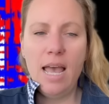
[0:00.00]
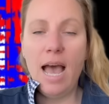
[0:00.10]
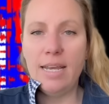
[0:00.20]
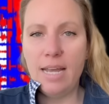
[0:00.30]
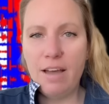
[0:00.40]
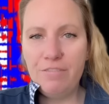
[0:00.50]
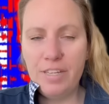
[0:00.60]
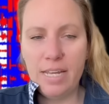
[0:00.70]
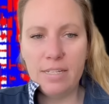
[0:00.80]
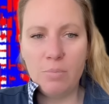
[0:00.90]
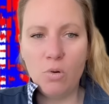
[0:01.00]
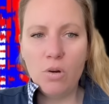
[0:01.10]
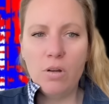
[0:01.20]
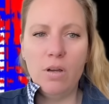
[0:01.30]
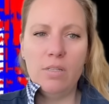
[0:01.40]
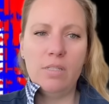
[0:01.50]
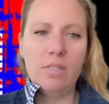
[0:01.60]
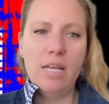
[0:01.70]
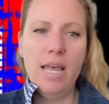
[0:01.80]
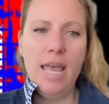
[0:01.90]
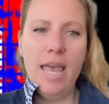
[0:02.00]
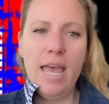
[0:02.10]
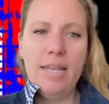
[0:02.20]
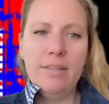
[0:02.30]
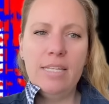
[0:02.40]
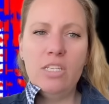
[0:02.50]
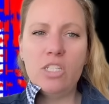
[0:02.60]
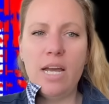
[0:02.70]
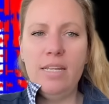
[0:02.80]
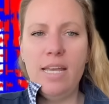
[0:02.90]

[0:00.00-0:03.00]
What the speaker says: Anafi and Amorgos. And this study